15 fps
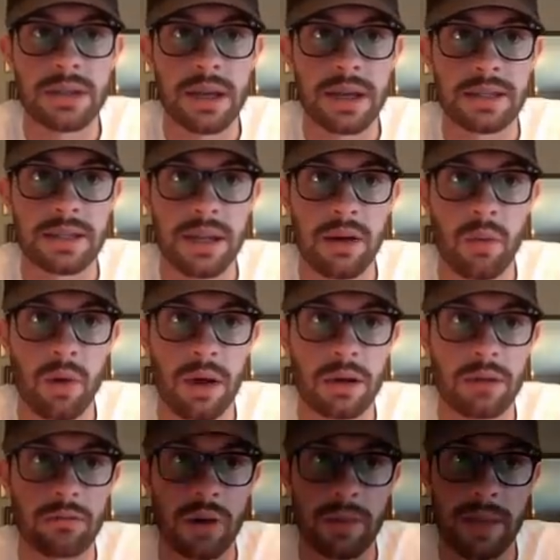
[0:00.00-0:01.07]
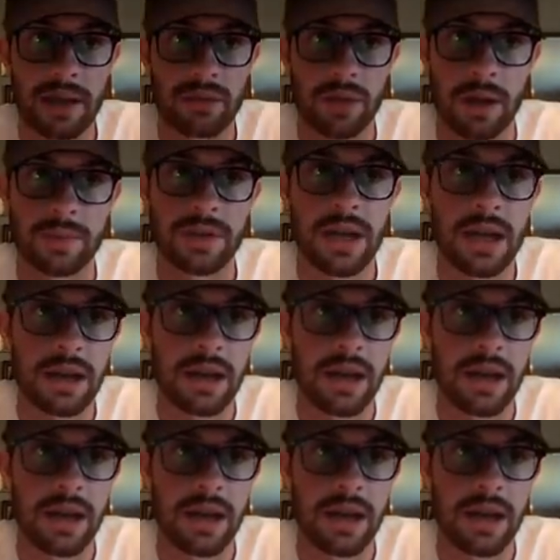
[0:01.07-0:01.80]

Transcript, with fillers: like I said, I want running backs with upside,